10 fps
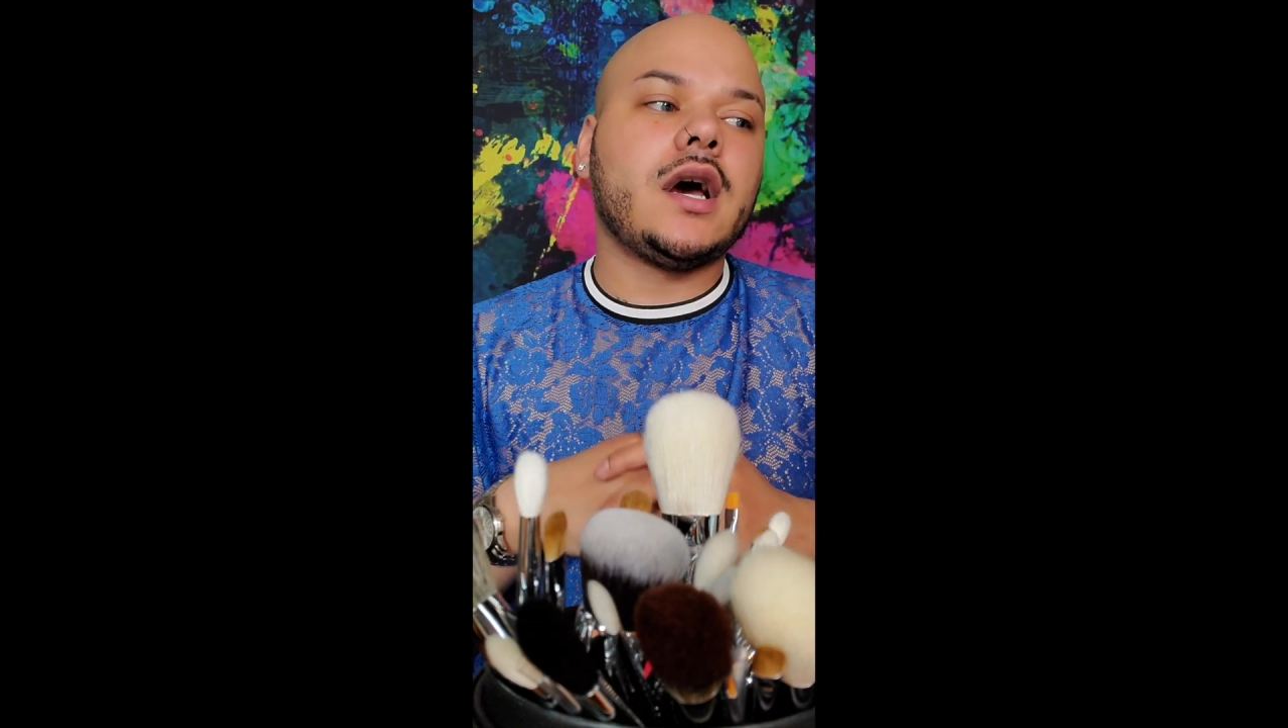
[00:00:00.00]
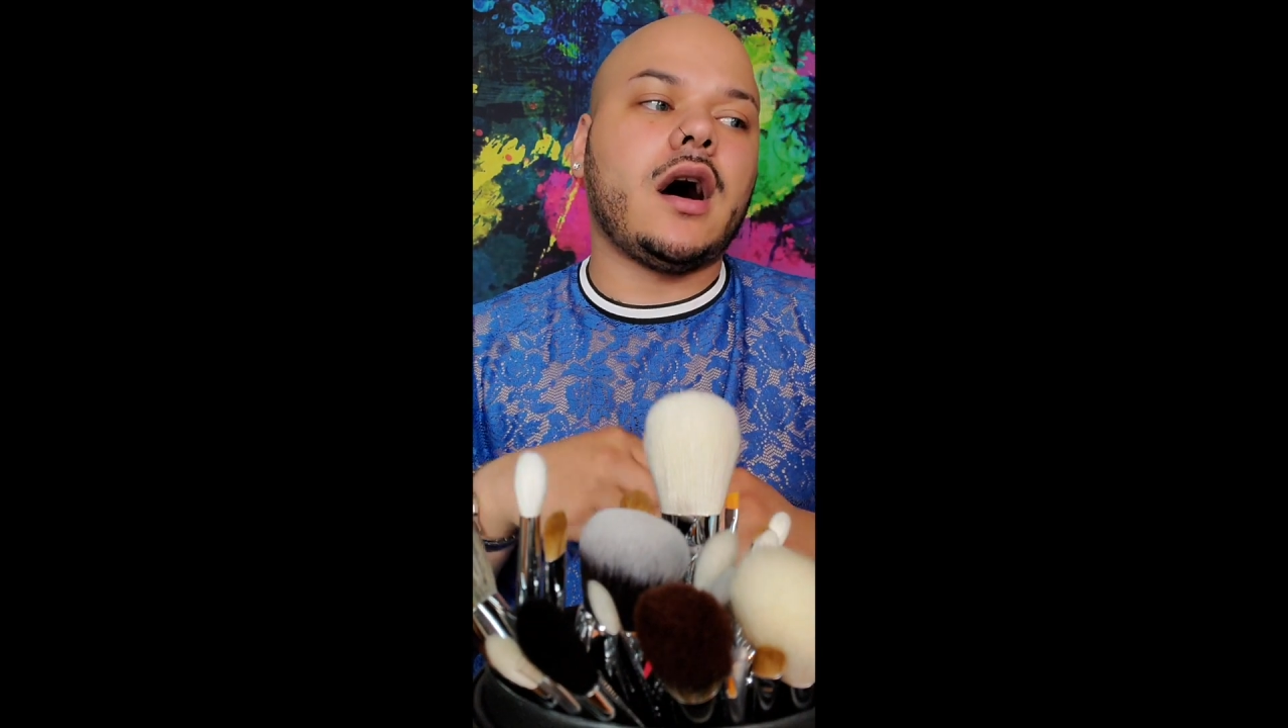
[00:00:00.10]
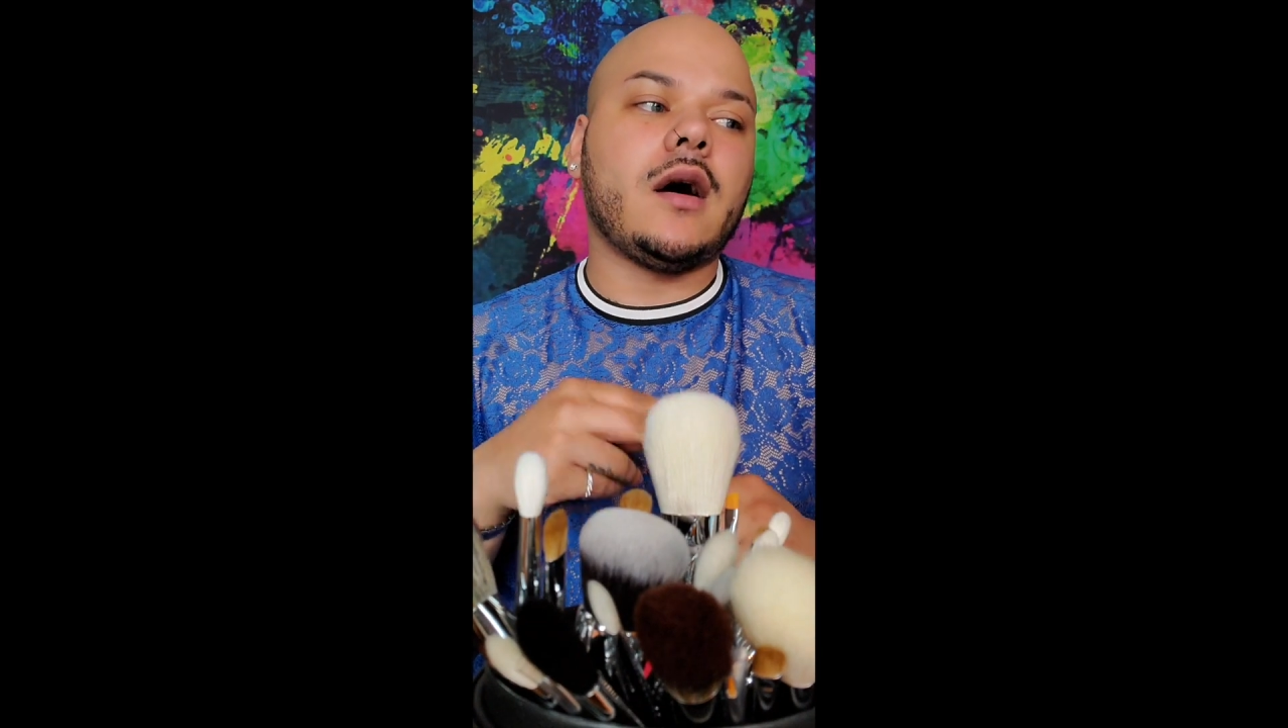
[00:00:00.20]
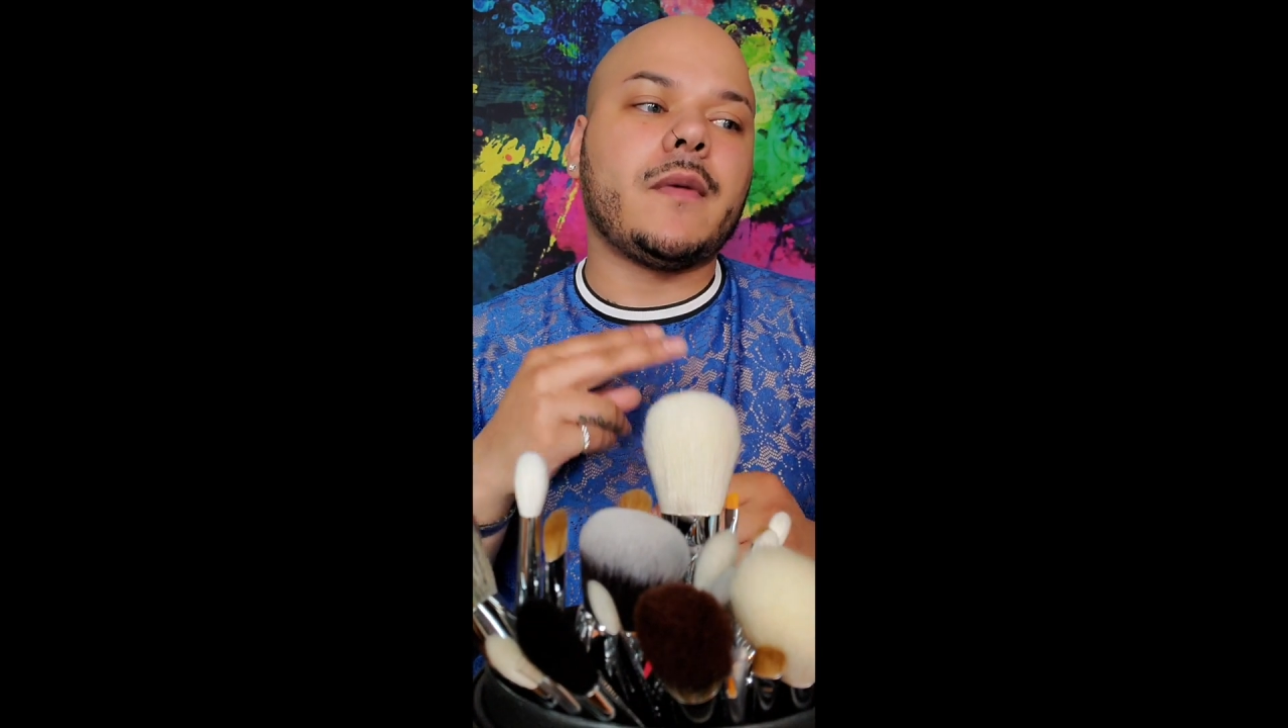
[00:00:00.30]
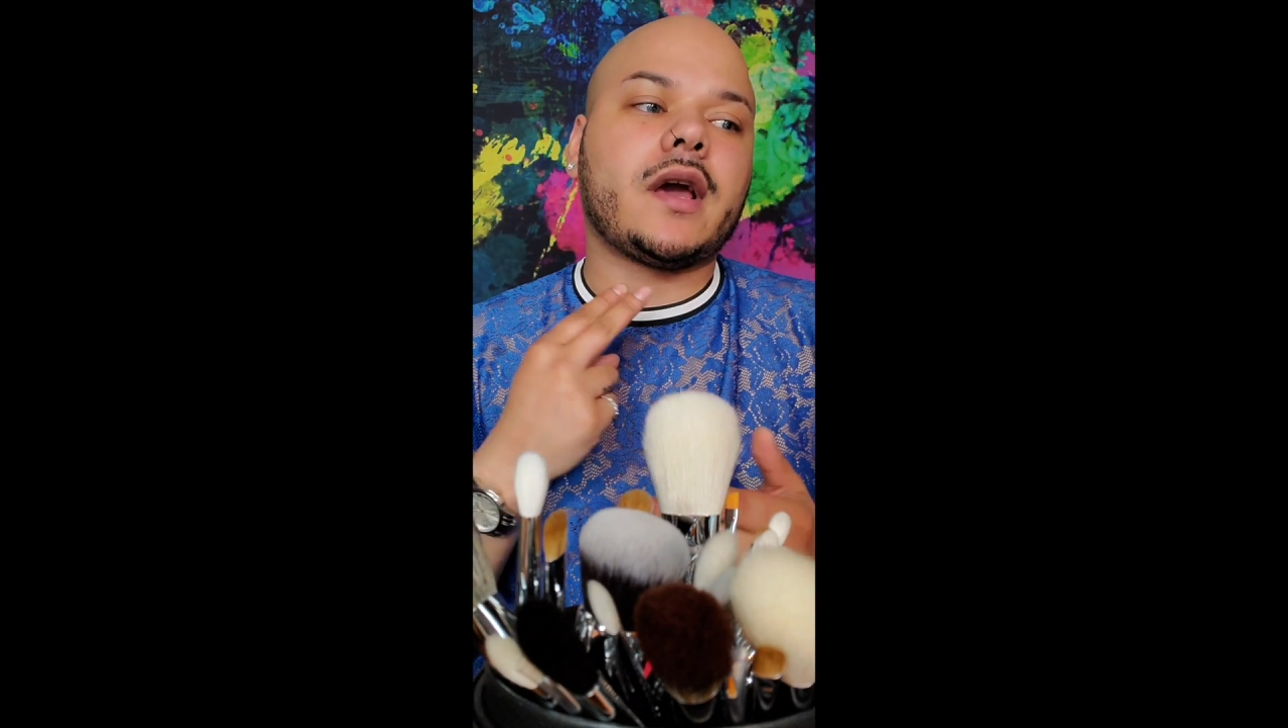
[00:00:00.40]

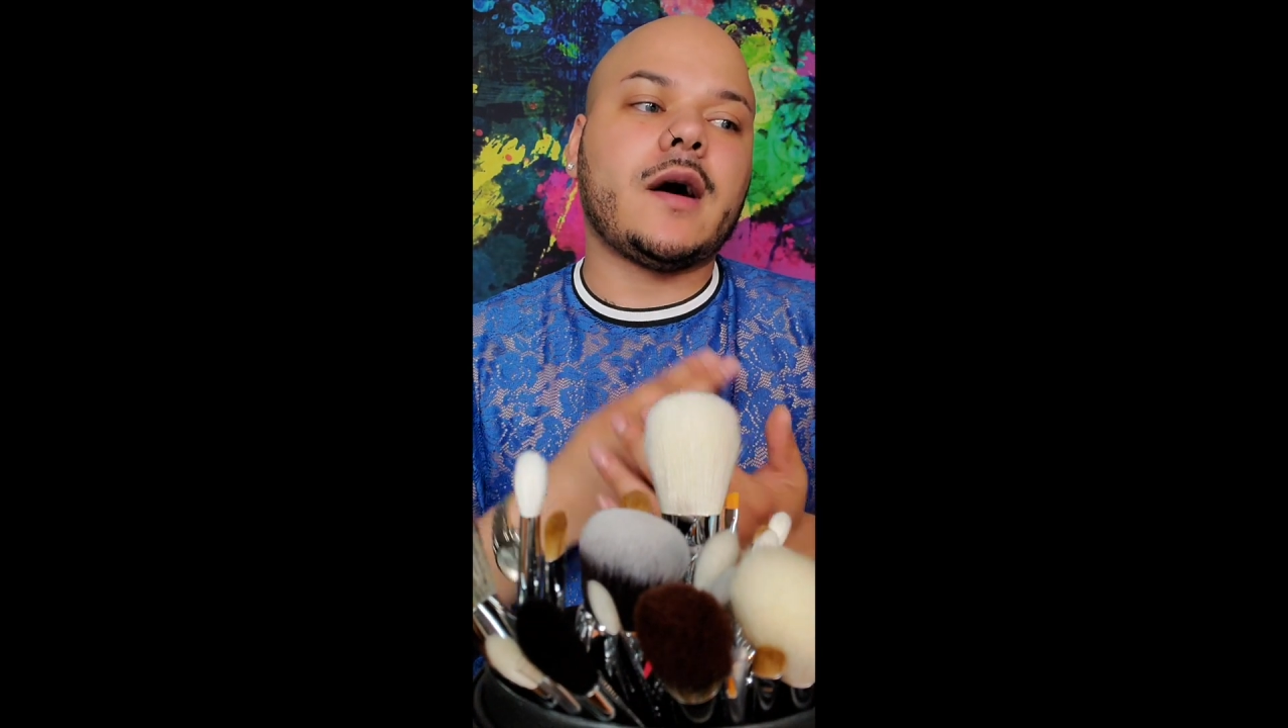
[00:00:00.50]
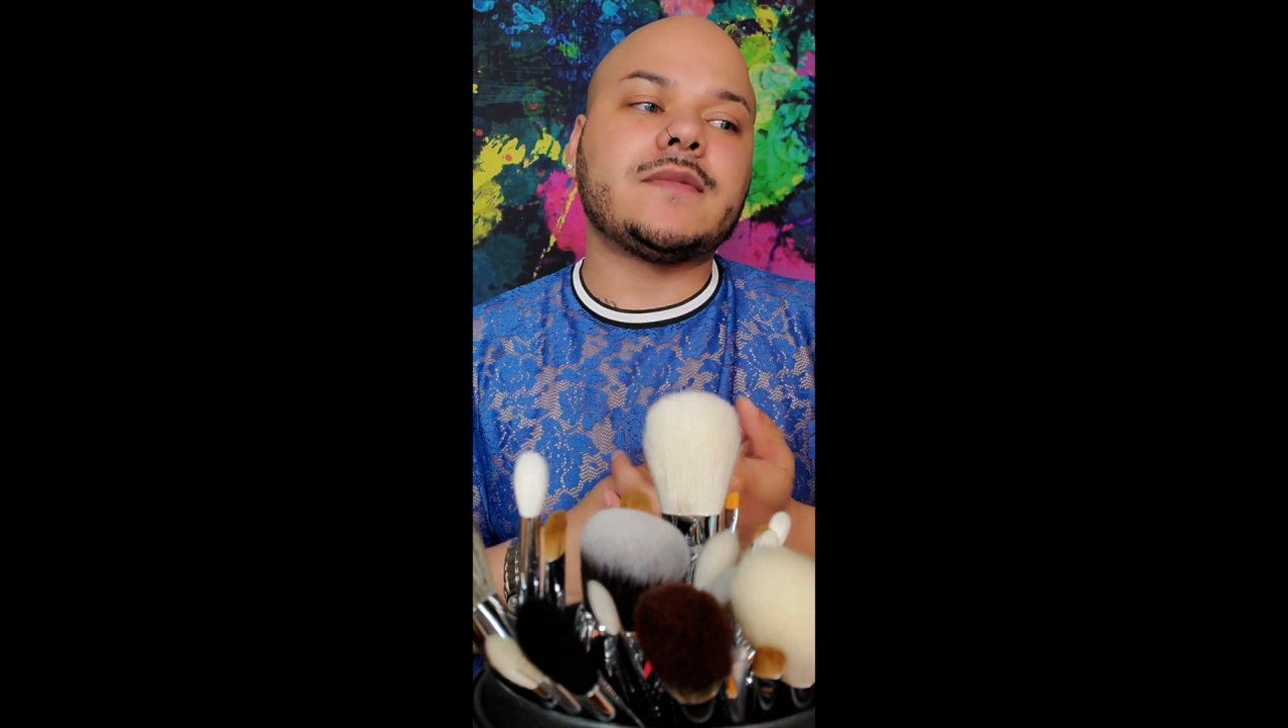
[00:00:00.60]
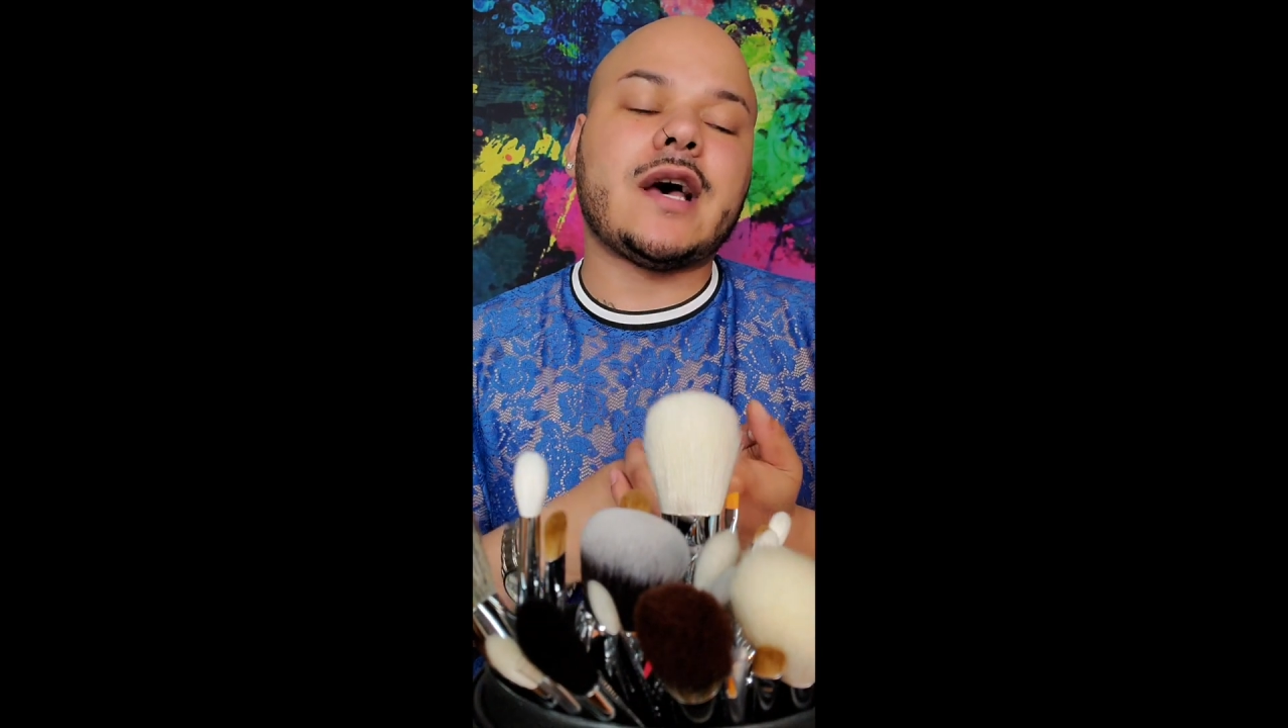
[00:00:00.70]
It comes